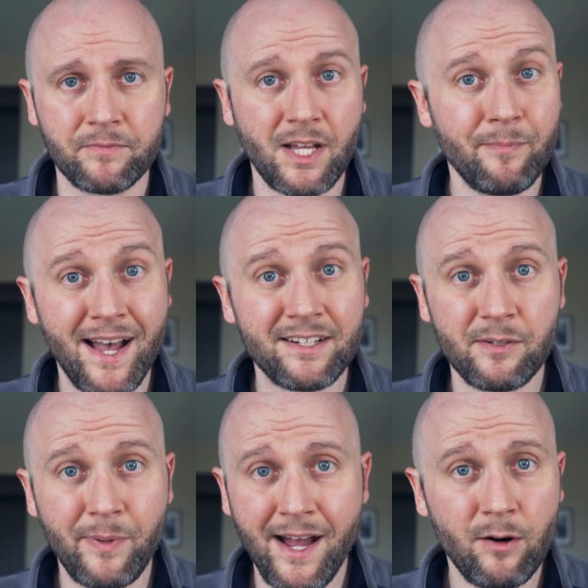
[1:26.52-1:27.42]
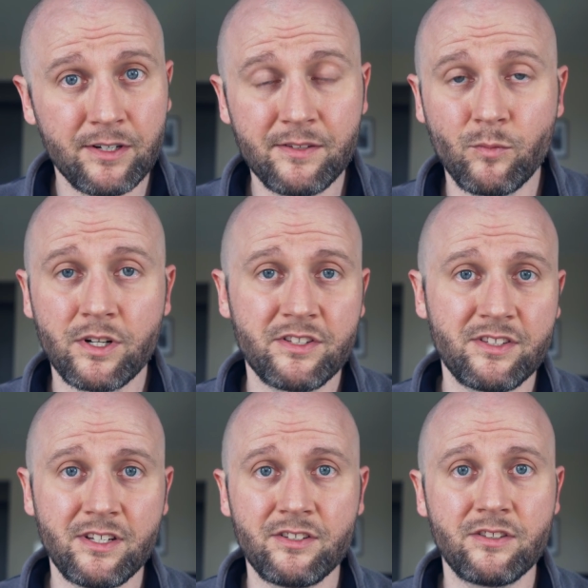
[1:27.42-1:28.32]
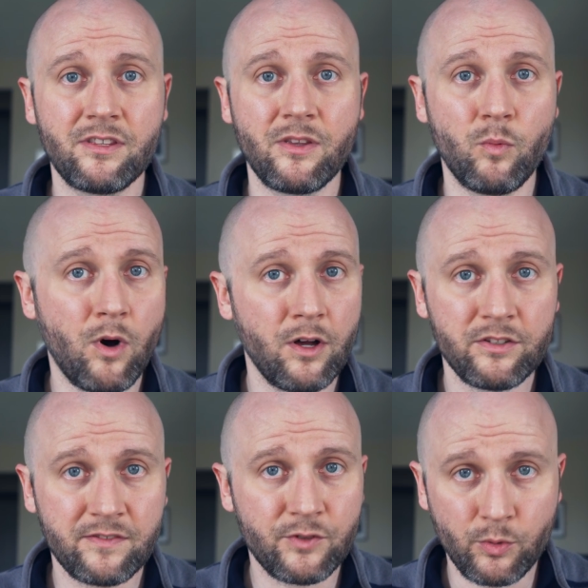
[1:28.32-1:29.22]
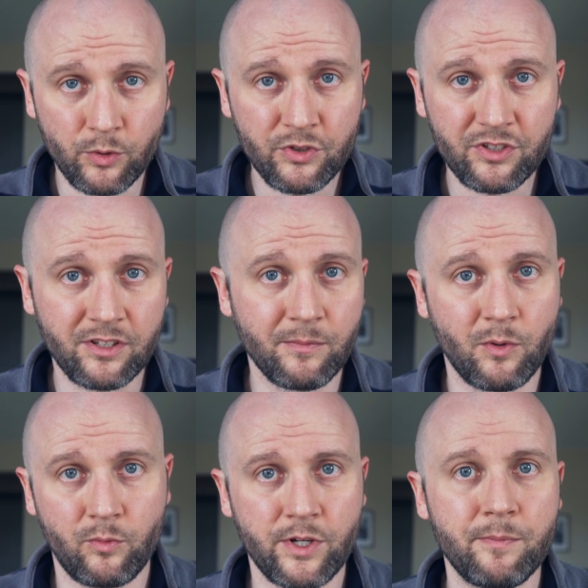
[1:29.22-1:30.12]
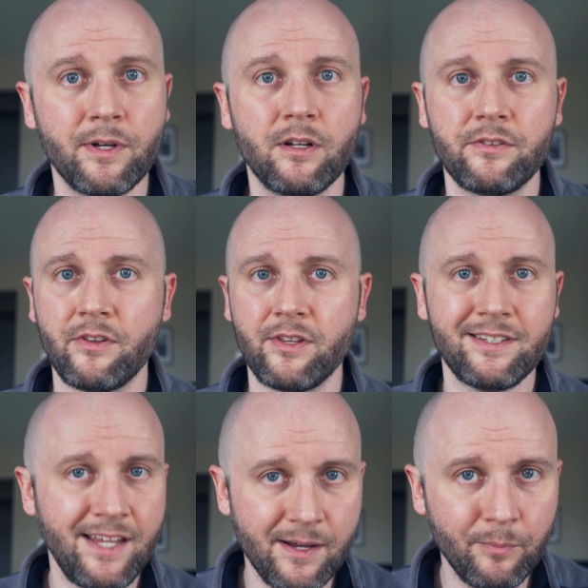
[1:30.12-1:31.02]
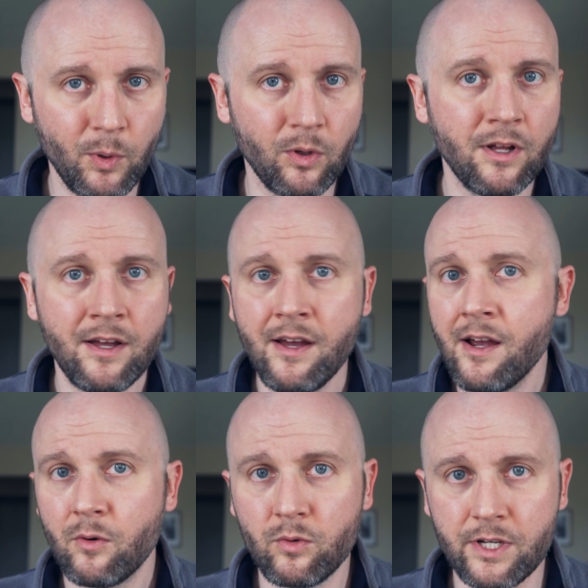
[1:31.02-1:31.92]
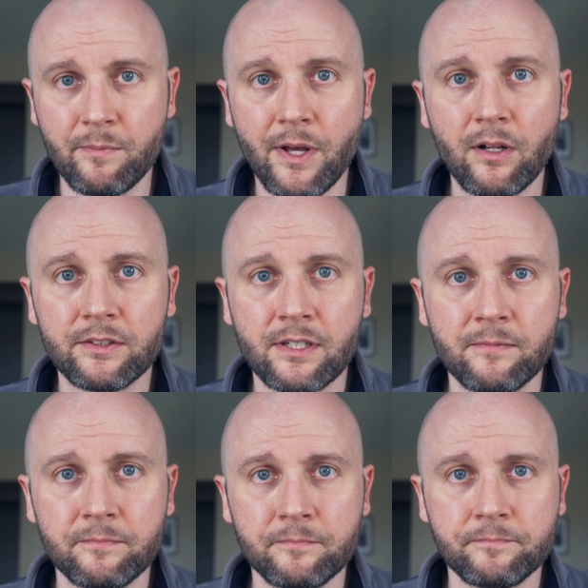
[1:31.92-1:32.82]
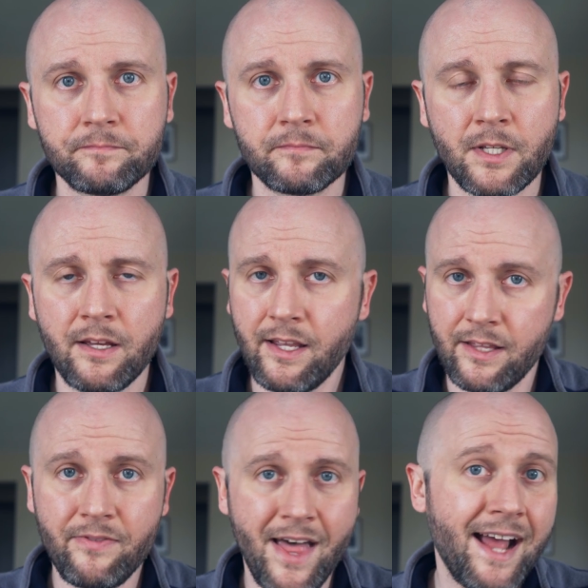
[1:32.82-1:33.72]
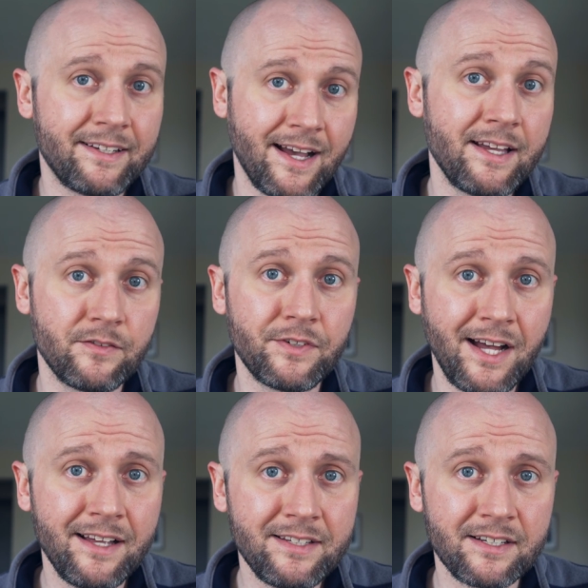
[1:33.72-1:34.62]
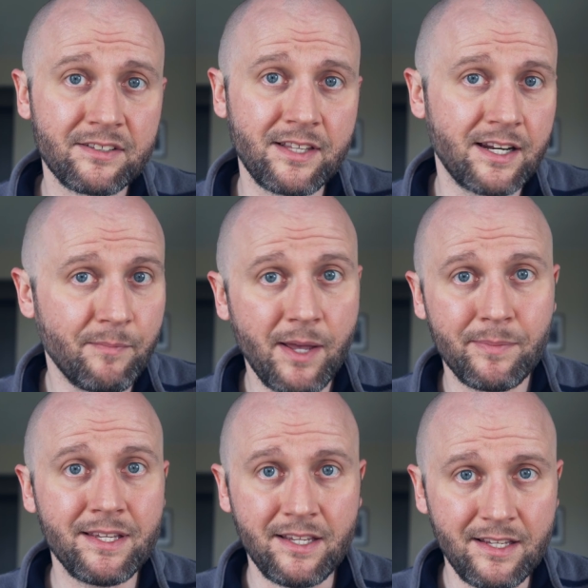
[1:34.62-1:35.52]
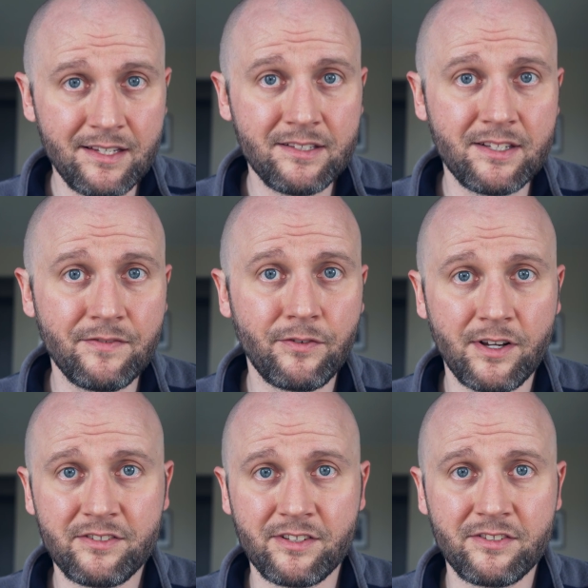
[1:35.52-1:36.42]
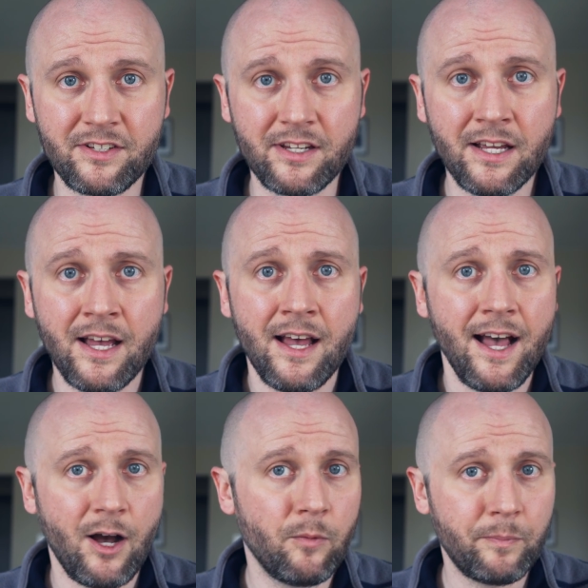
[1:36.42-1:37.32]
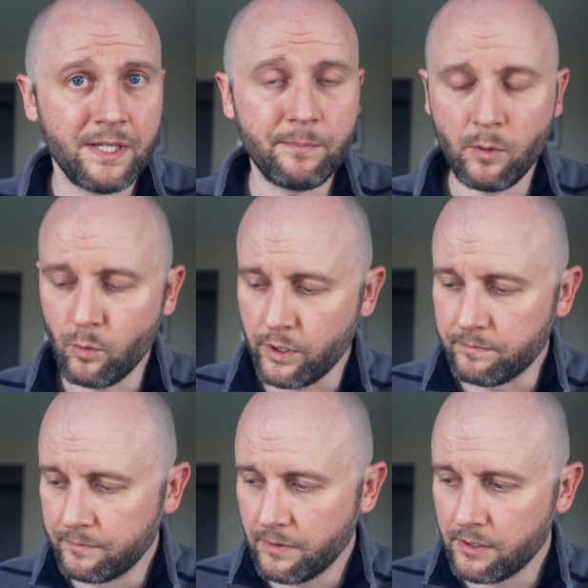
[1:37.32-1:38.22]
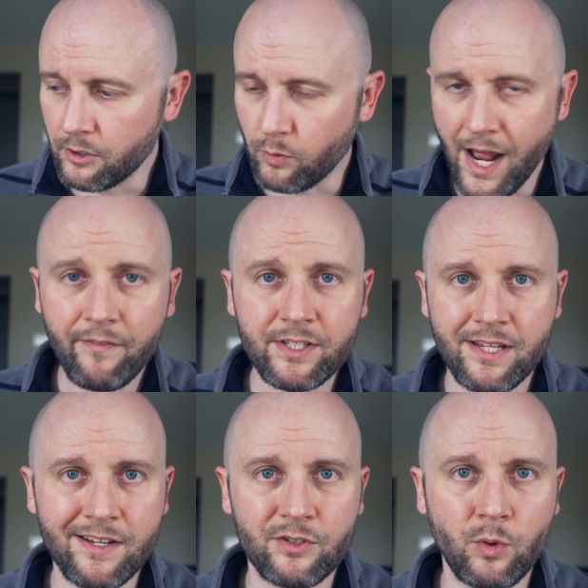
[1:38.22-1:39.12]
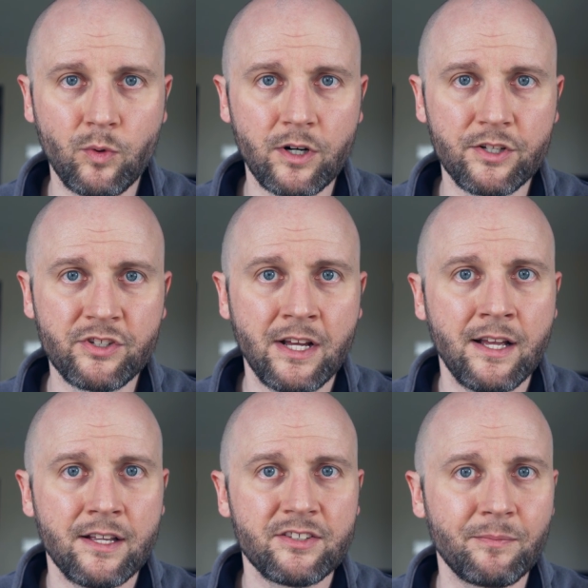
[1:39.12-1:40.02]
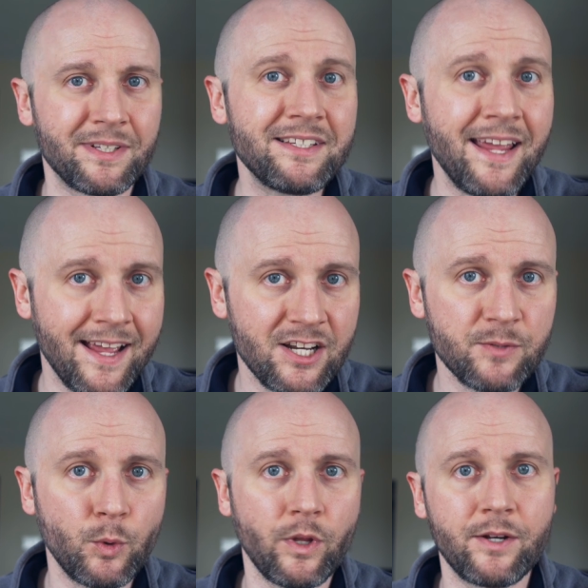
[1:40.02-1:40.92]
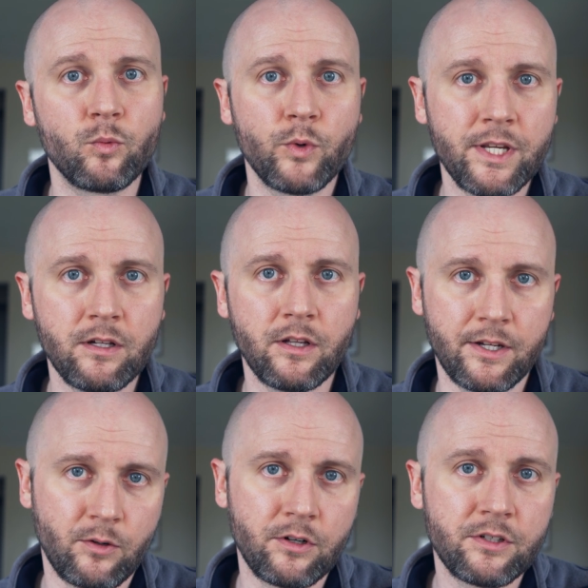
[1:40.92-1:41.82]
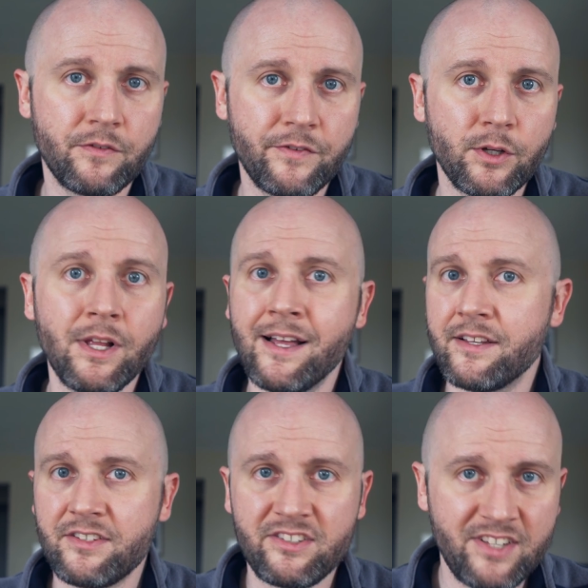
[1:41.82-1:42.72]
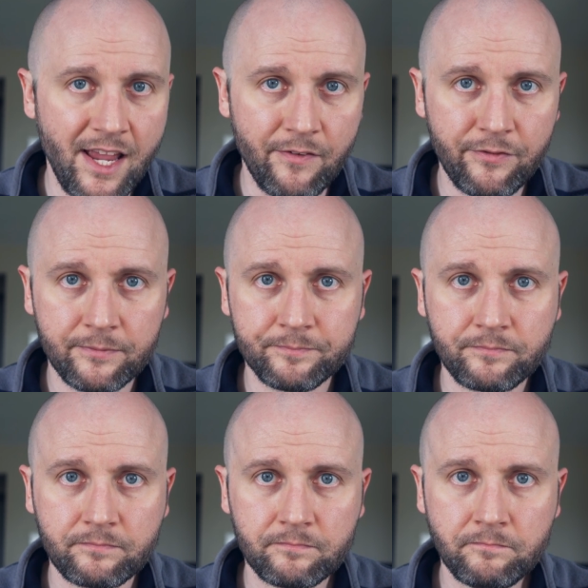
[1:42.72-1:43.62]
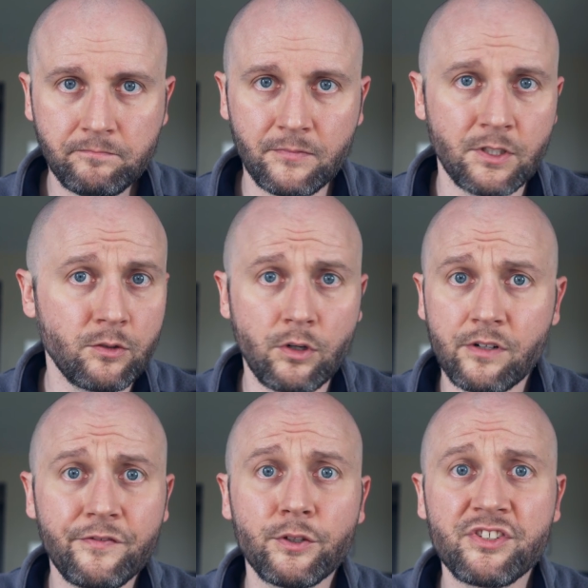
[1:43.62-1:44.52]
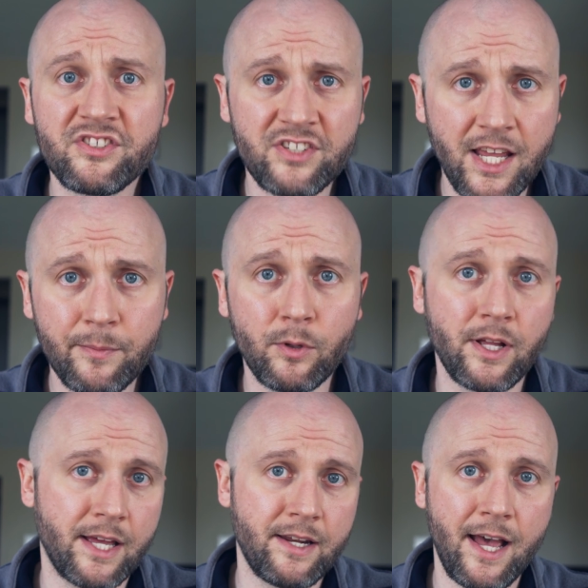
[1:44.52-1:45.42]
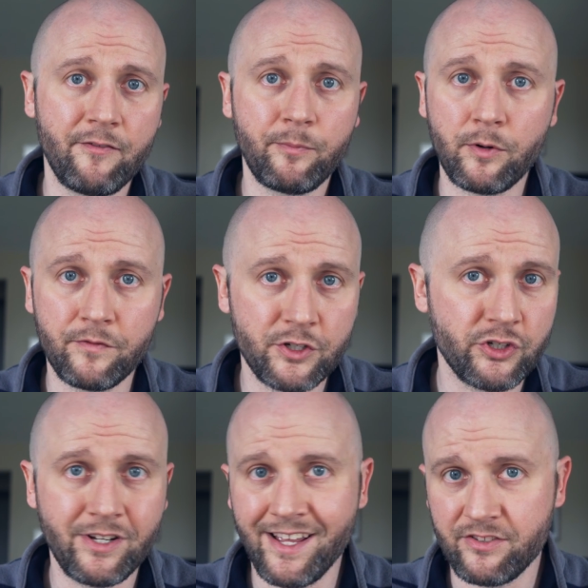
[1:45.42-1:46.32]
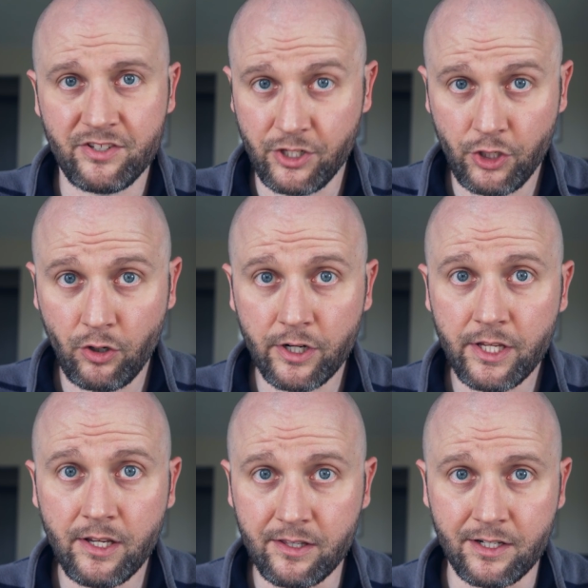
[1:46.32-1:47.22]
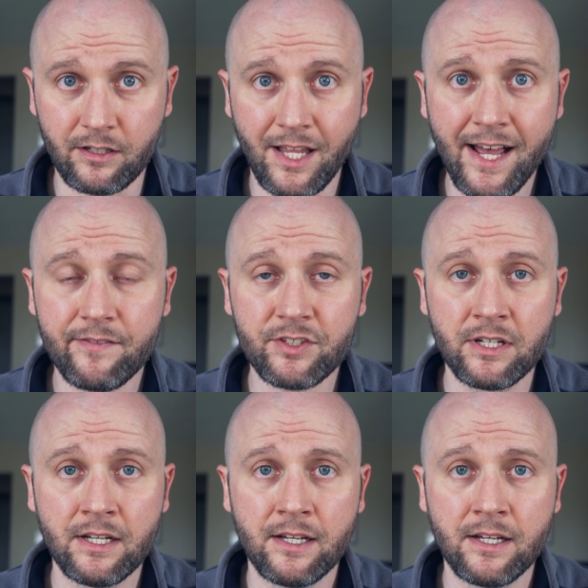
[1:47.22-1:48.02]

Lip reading: come back to power, didn't want to see the walls of Jerusalem rebuilt, the temple rebuilt. In that kind of context, then, it might be easy for us to see how people would gravitate towards something tangible and real in order to feel safe, in order to feel stable and have provision and security in their lives.